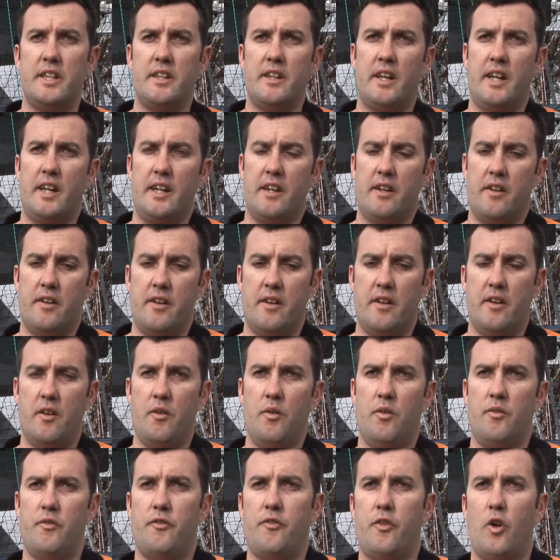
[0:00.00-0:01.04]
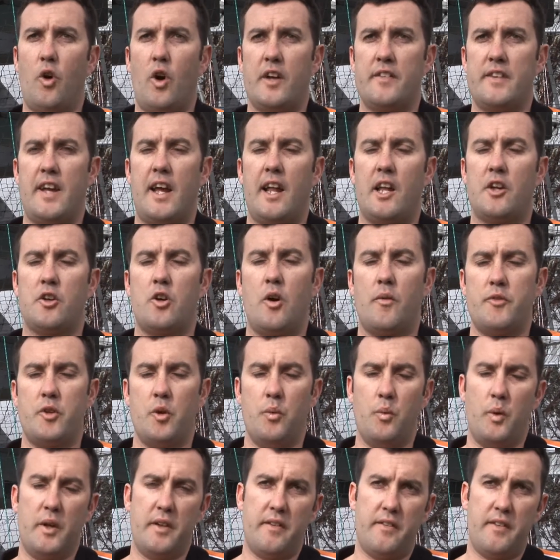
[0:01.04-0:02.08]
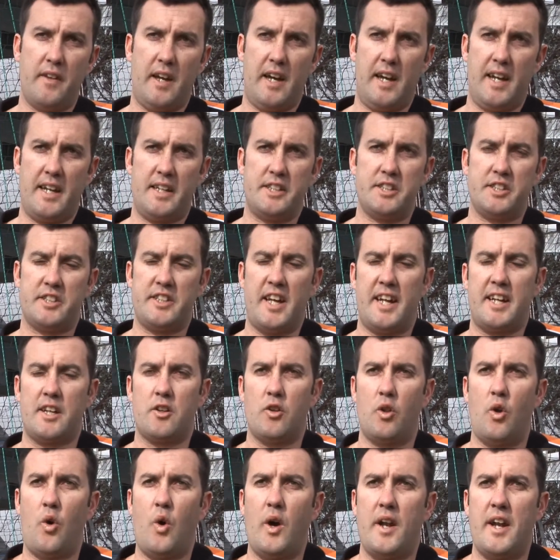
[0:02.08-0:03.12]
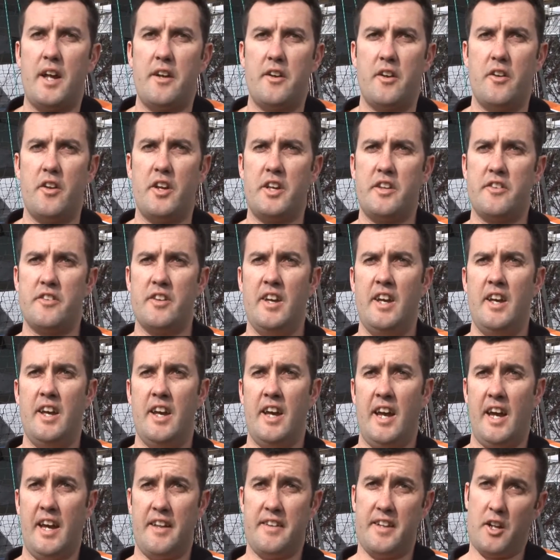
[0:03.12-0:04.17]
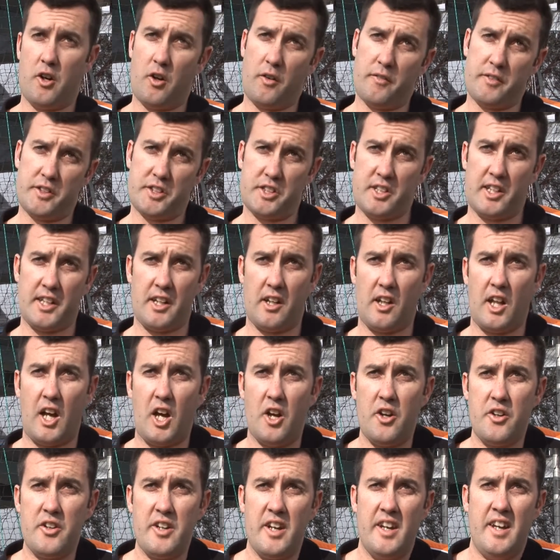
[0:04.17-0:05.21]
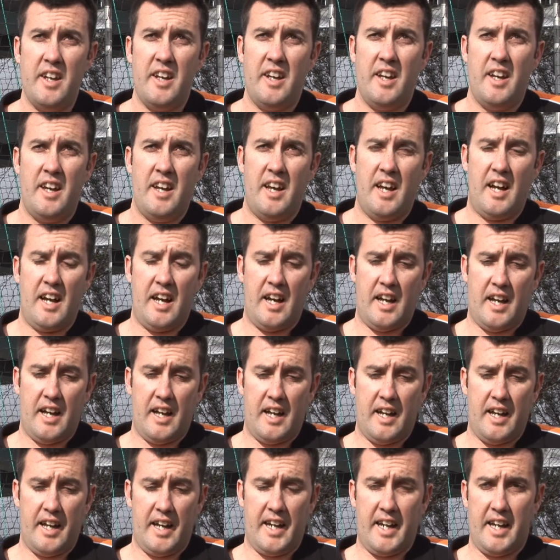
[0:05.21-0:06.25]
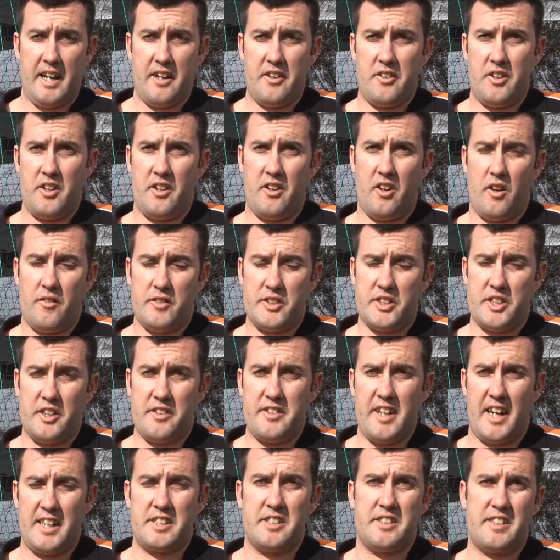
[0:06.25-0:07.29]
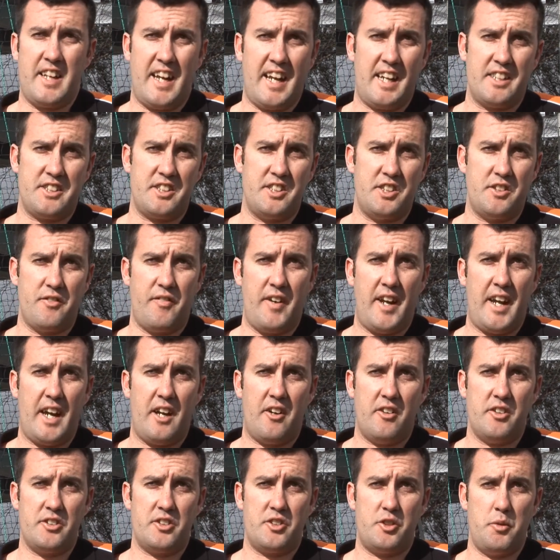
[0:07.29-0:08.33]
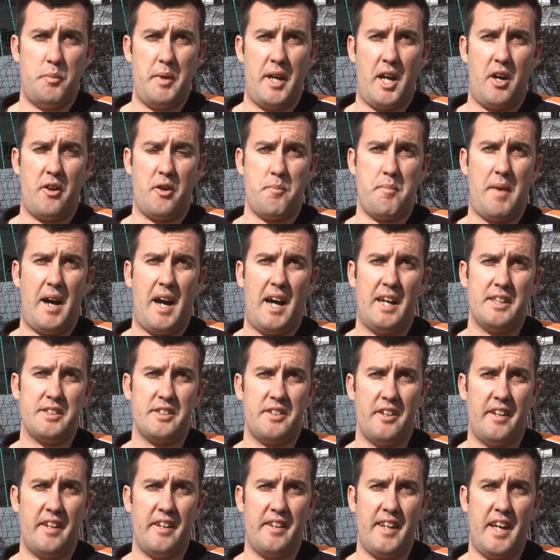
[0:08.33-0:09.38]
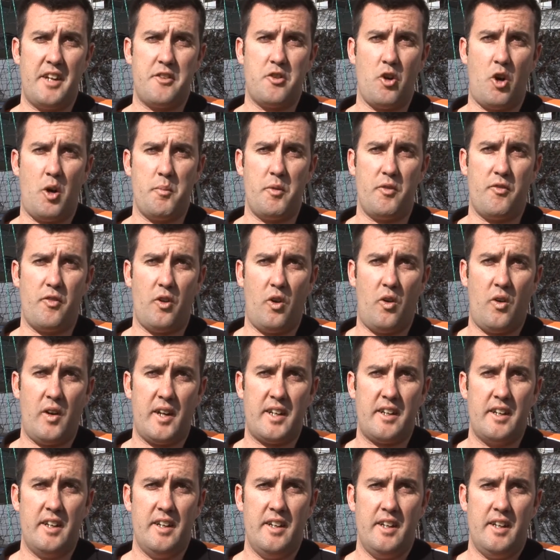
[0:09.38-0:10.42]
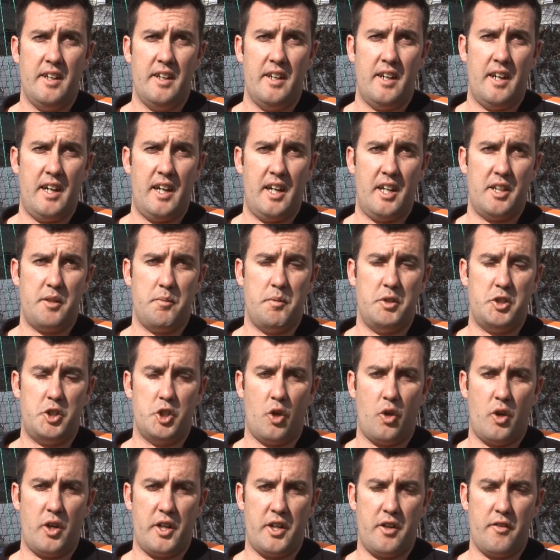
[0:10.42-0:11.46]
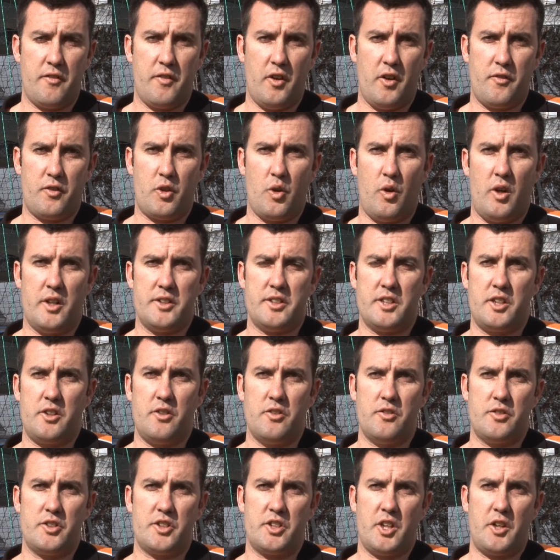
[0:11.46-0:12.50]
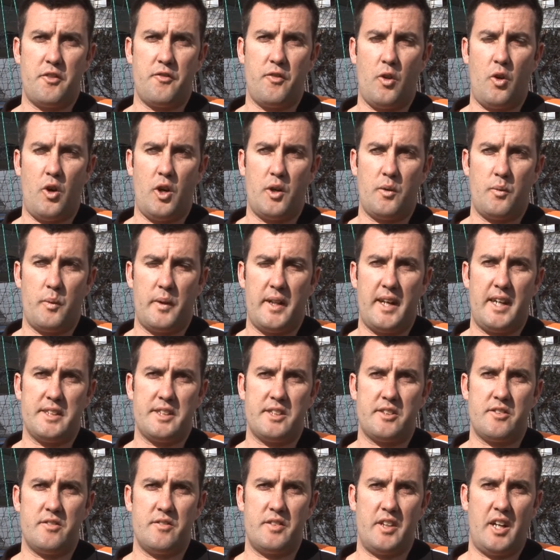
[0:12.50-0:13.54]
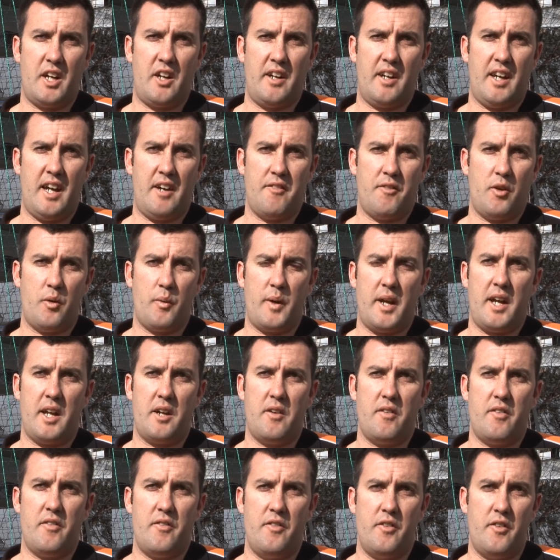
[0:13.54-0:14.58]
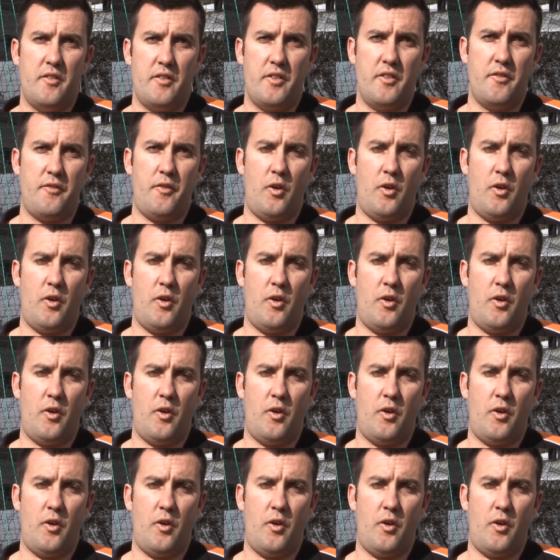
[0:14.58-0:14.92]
in, in flying the helicopter with a static line underneath and then obviously a load. Uh, and you know, obviously, it takes thousands of hours to be able to master that type of flying. Uh, the majority of, of, guys that you'll see flying with us, you know, have around the, the